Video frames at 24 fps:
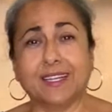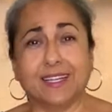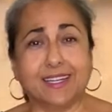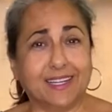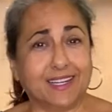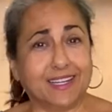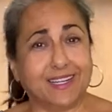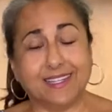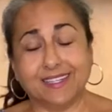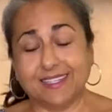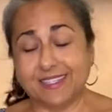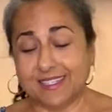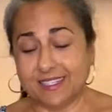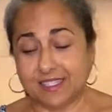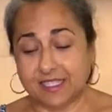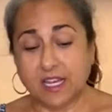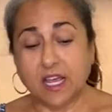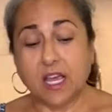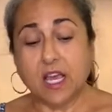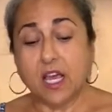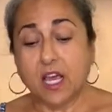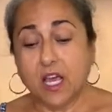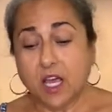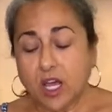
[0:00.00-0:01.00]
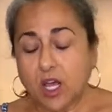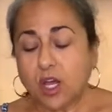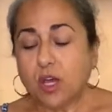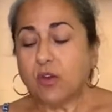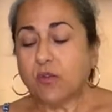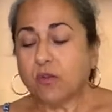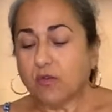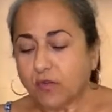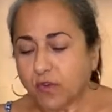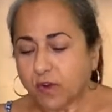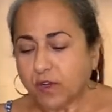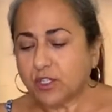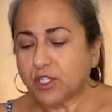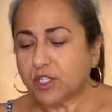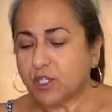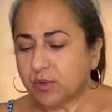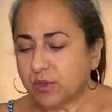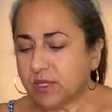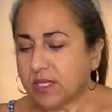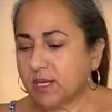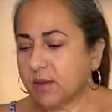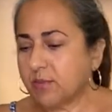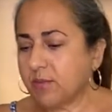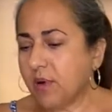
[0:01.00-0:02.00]
it is
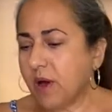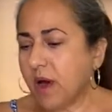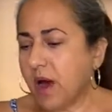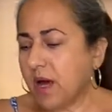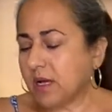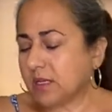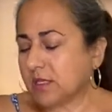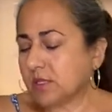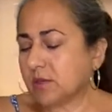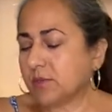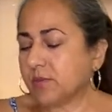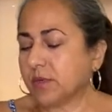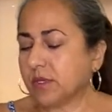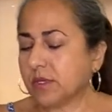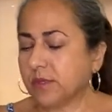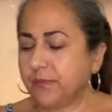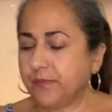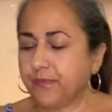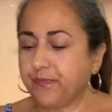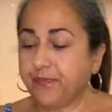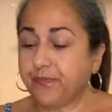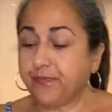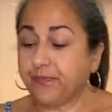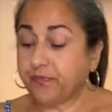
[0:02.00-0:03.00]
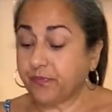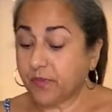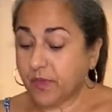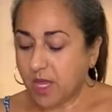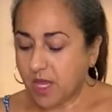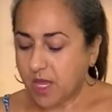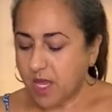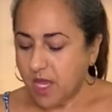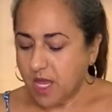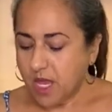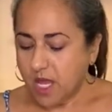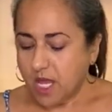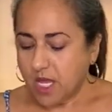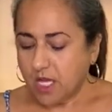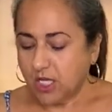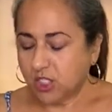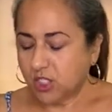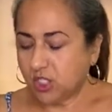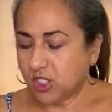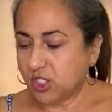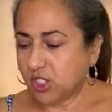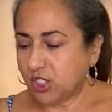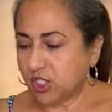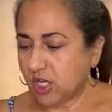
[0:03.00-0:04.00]
virtually impossible.
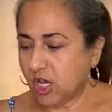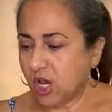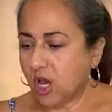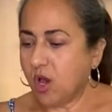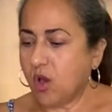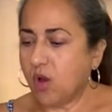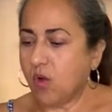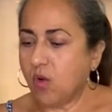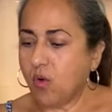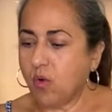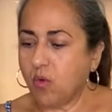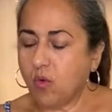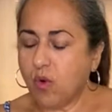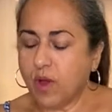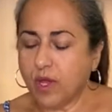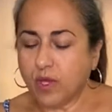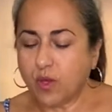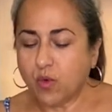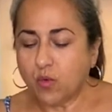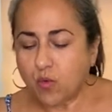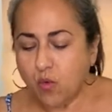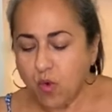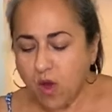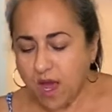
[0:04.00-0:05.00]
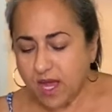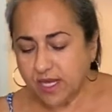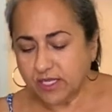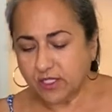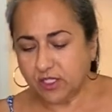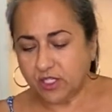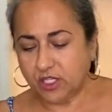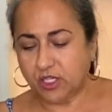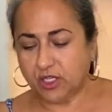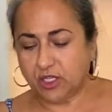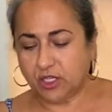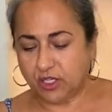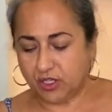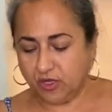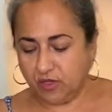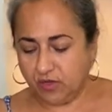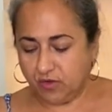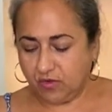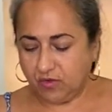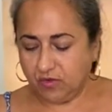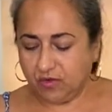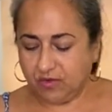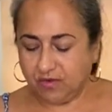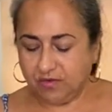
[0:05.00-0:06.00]
So what you want to
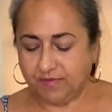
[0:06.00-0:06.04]
do